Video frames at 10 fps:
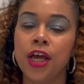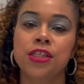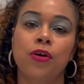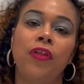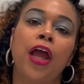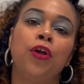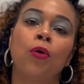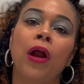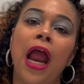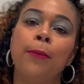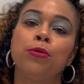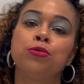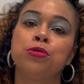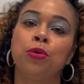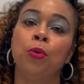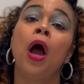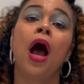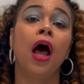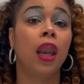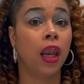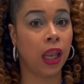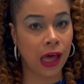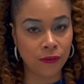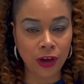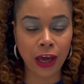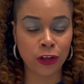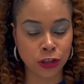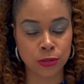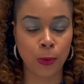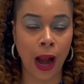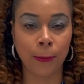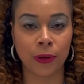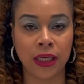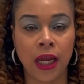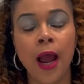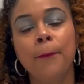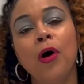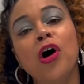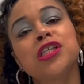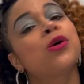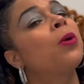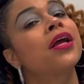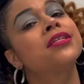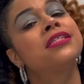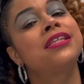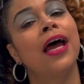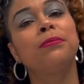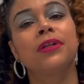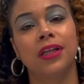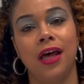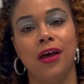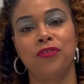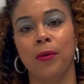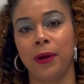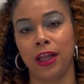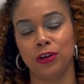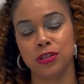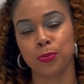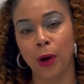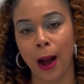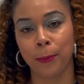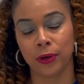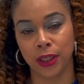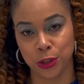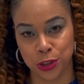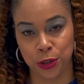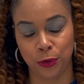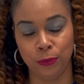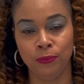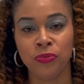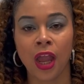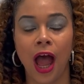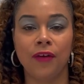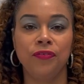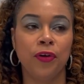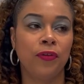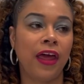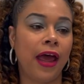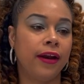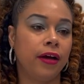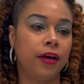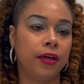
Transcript: so that you're able to love others properly, but also accept love from others properly too. I feel that